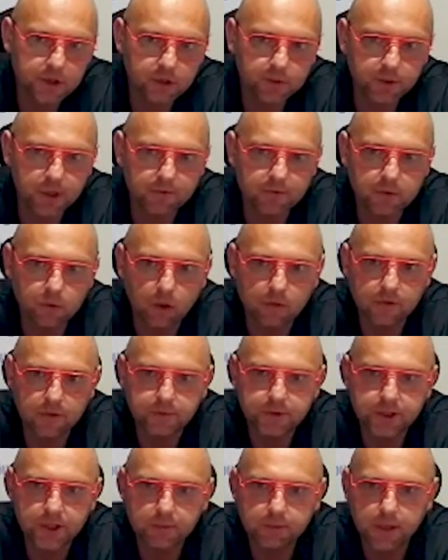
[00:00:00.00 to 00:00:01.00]
Vitamin
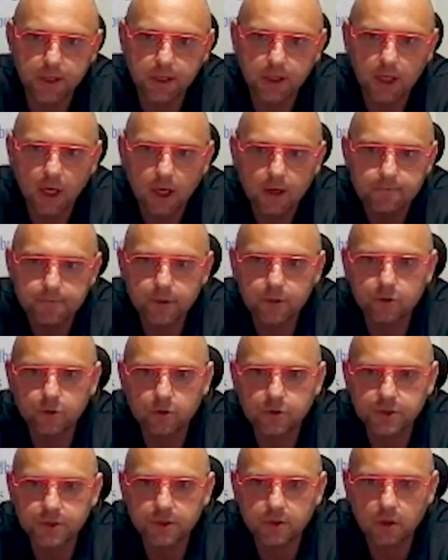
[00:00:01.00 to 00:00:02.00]
C also ensures the
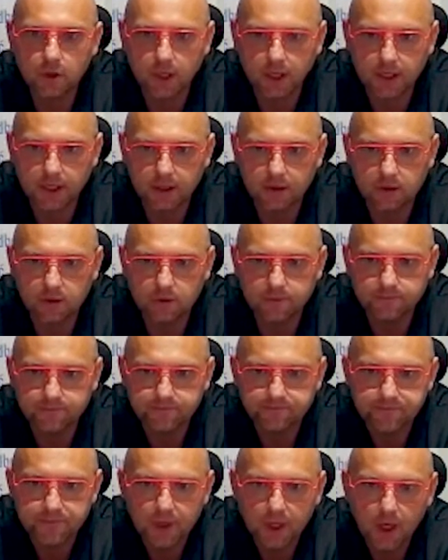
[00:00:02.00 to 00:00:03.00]
proper course of
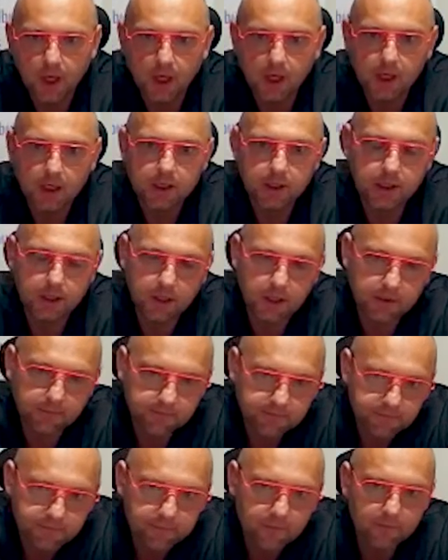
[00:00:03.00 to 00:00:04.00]
collagen production.
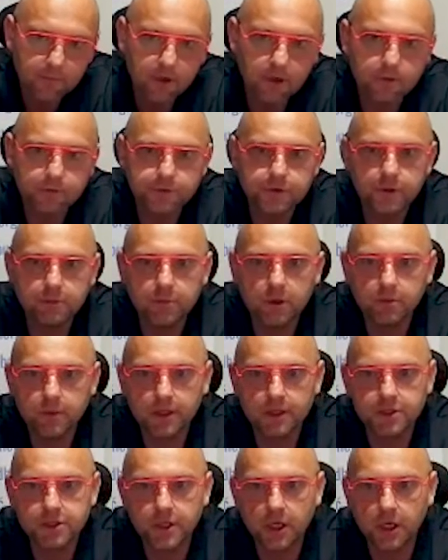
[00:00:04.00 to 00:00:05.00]
And at
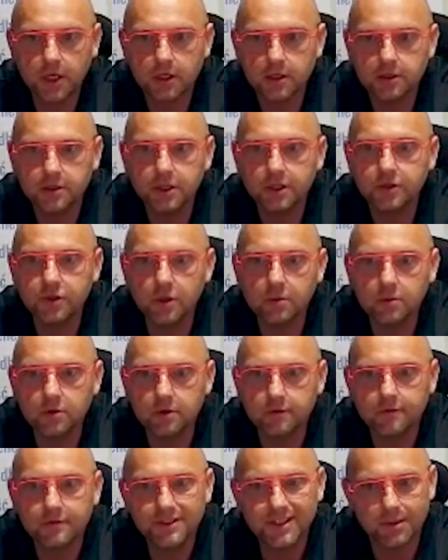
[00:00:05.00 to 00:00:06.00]
this point vitamin
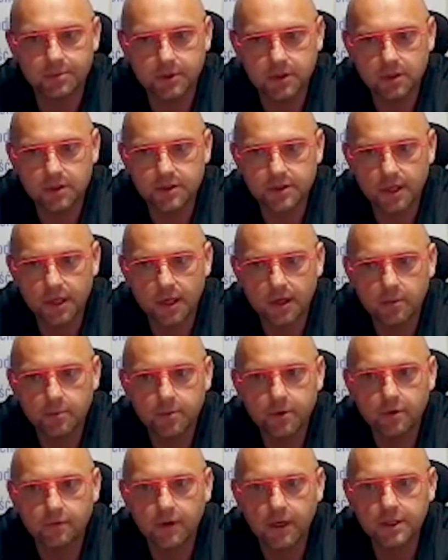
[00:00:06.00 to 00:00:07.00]
C deficiency leads
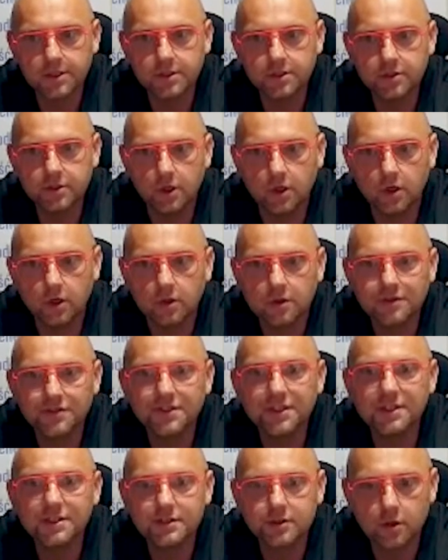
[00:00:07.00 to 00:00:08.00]
to connective tissue
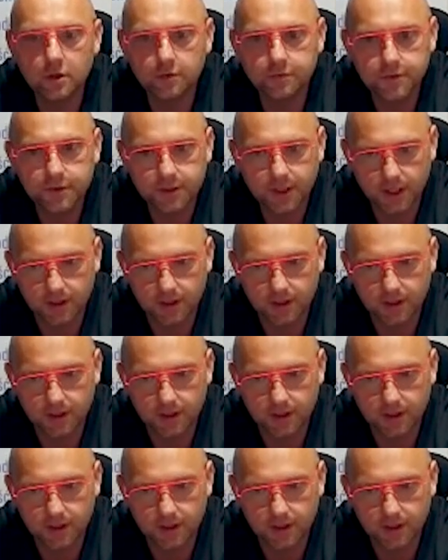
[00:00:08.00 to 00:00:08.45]
dystrophy.